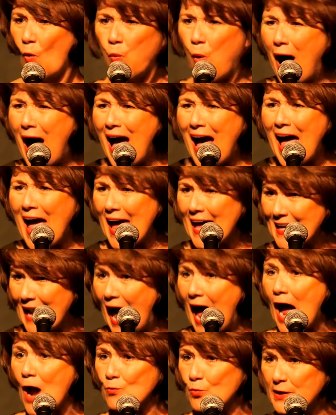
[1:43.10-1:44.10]
Why had
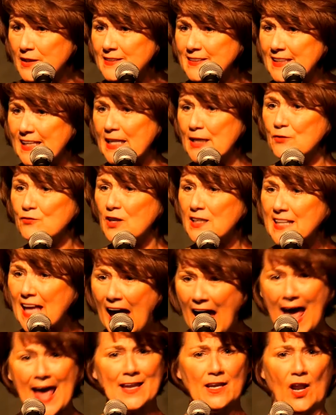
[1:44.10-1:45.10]
I received a
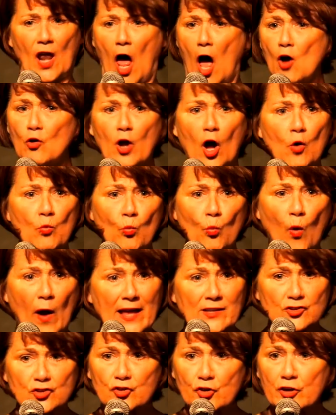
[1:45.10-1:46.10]
catalog on
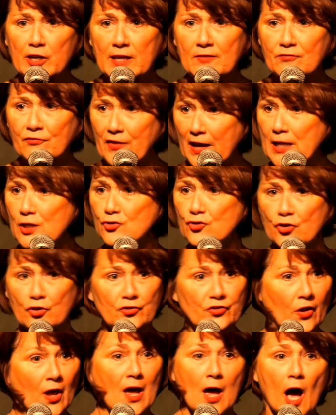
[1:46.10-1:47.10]
Western
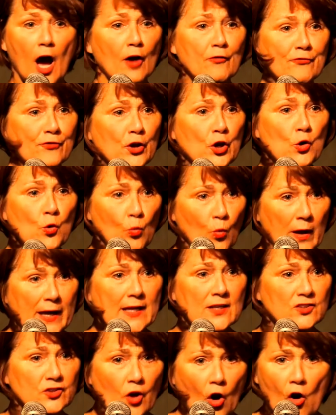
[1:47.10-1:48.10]
adventures a few
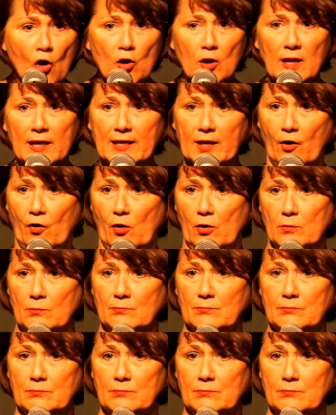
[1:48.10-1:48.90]
weeks earlier?